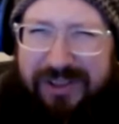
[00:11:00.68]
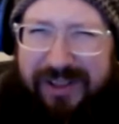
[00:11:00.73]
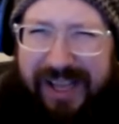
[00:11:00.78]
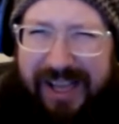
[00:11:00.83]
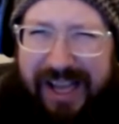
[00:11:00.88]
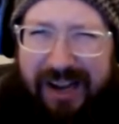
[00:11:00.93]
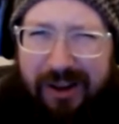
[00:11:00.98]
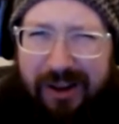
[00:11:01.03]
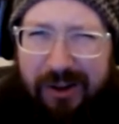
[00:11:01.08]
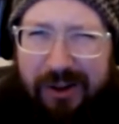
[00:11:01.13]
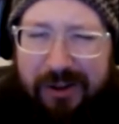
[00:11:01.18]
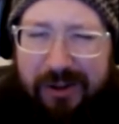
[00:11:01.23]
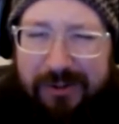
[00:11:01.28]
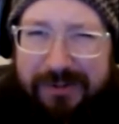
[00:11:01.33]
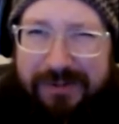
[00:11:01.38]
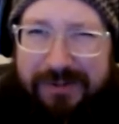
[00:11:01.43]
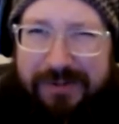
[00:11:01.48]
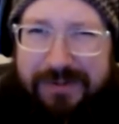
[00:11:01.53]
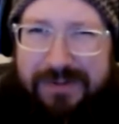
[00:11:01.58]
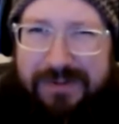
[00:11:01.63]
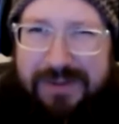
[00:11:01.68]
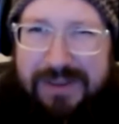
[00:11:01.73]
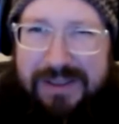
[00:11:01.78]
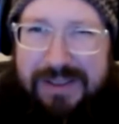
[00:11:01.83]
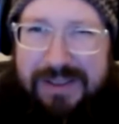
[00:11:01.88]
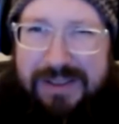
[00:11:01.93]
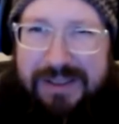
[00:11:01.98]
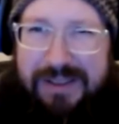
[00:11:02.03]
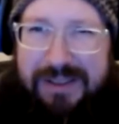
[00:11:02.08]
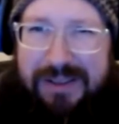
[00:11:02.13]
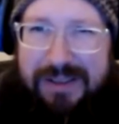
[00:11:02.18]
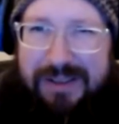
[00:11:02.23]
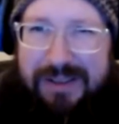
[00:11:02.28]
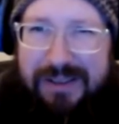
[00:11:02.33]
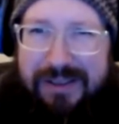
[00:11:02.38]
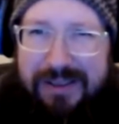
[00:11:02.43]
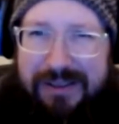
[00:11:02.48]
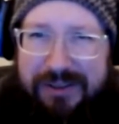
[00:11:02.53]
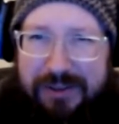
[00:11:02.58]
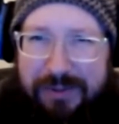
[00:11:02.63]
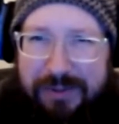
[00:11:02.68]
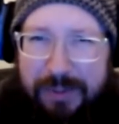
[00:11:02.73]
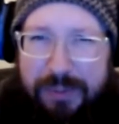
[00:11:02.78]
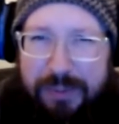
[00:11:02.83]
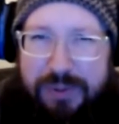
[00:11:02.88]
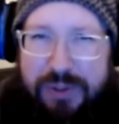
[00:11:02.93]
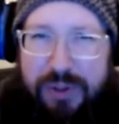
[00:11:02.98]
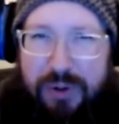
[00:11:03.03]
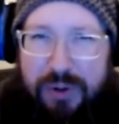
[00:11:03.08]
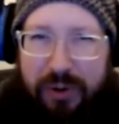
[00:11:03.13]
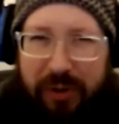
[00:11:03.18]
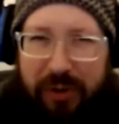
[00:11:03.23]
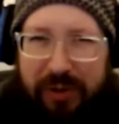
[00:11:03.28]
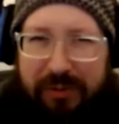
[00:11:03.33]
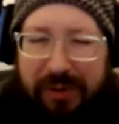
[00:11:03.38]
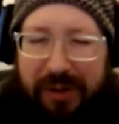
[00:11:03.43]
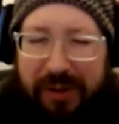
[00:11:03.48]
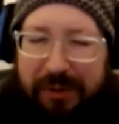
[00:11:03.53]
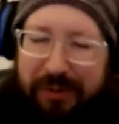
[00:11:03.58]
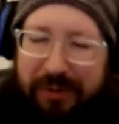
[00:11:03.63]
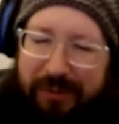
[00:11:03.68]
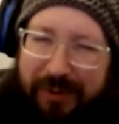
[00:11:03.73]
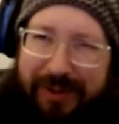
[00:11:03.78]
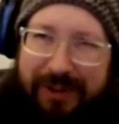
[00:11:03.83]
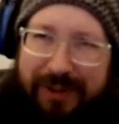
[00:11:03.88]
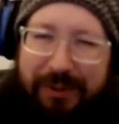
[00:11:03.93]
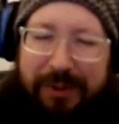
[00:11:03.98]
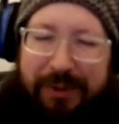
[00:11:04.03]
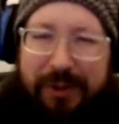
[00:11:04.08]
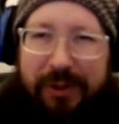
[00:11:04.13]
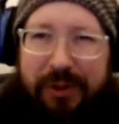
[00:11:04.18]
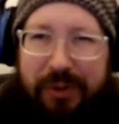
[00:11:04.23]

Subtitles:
a hell of sort of obscure, well, I don't want to use